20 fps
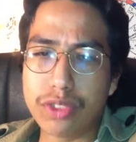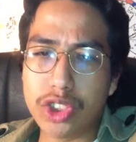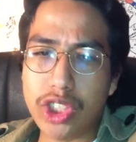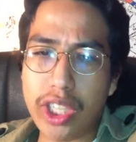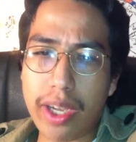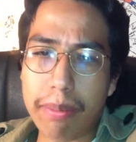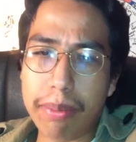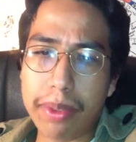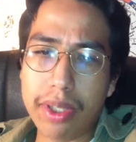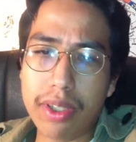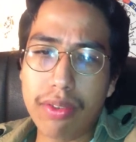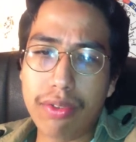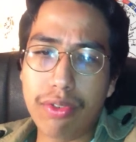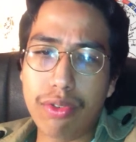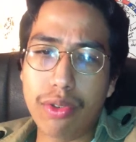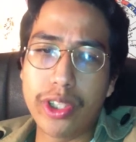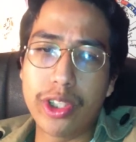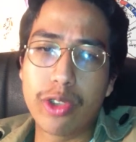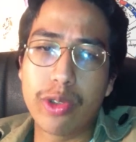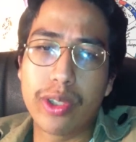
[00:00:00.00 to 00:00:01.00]
champion
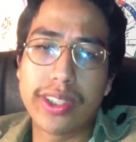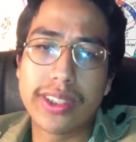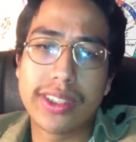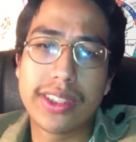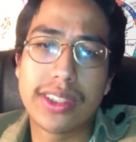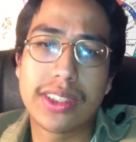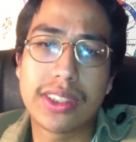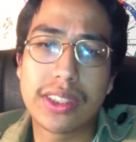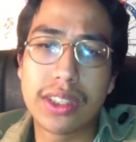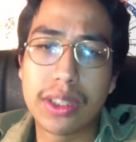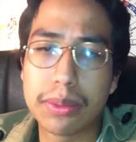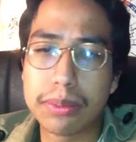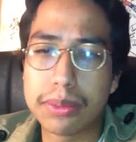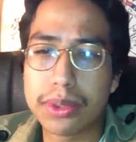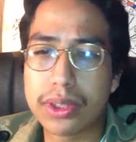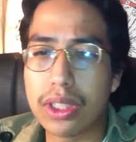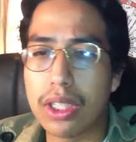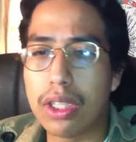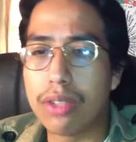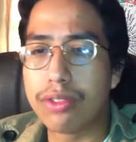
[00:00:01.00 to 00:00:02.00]
of free
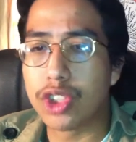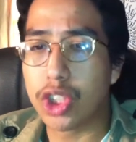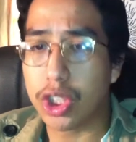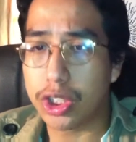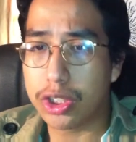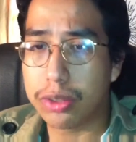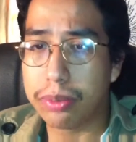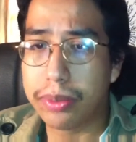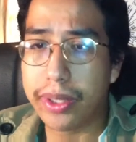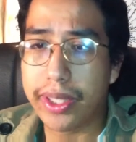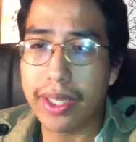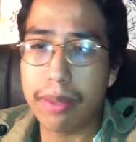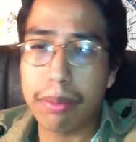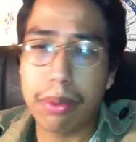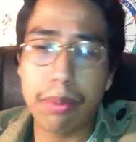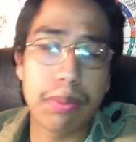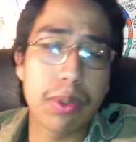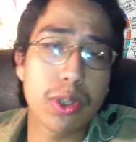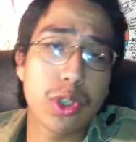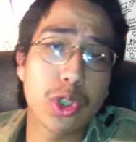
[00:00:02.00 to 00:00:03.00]
criticisms, of judgment, and
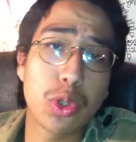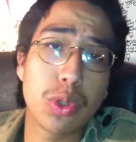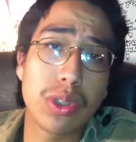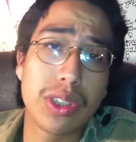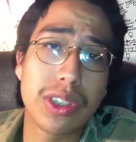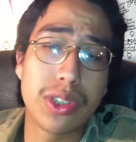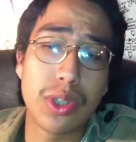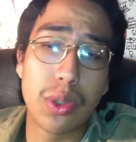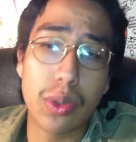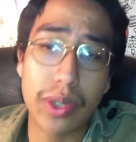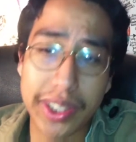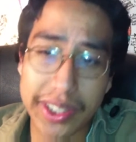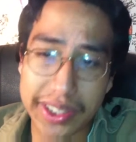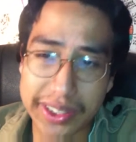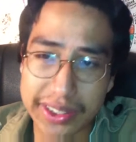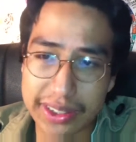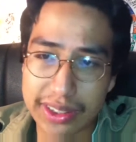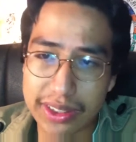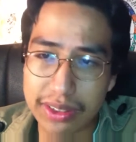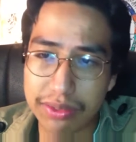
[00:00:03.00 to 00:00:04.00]
perpetual
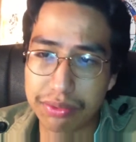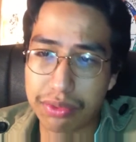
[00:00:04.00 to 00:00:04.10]
annoyance.